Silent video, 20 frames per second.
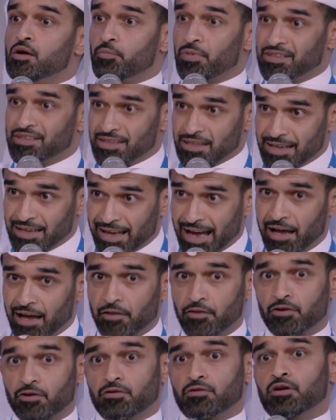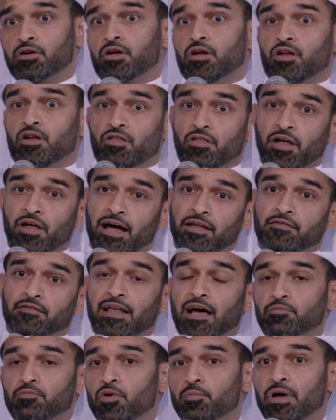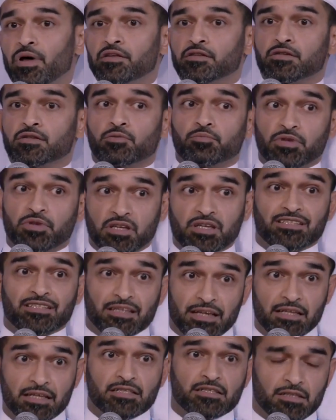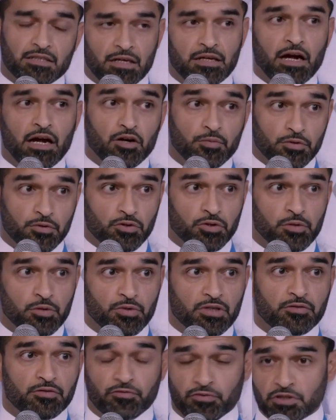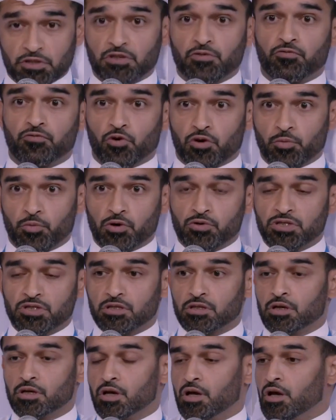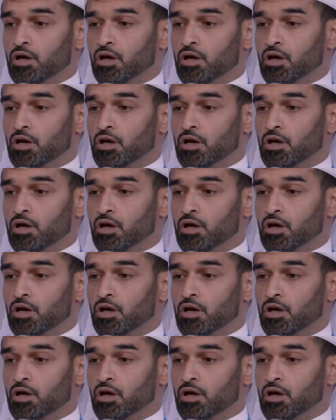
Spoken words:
but to gather that momentum, because it is an Arab tournament, first and foremost.